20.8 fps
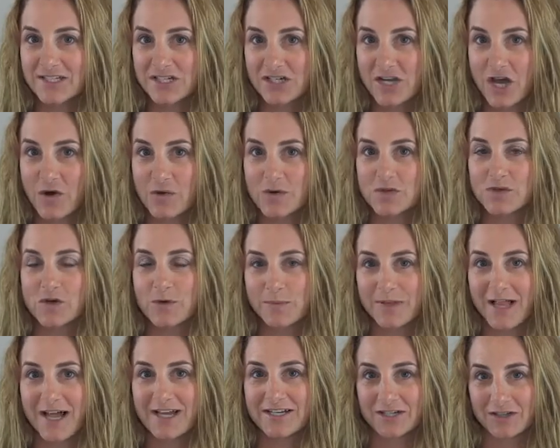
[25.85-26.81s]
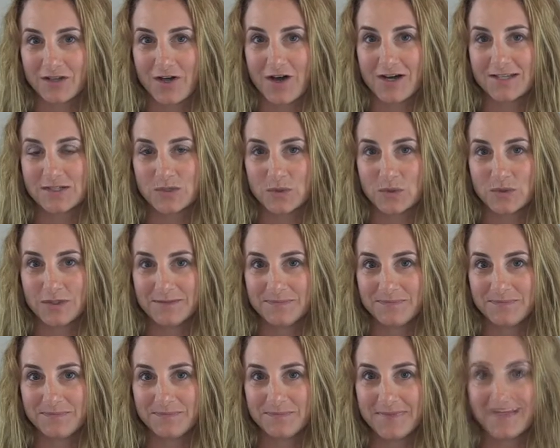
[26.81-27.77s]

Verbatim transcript: to know to apply to law school.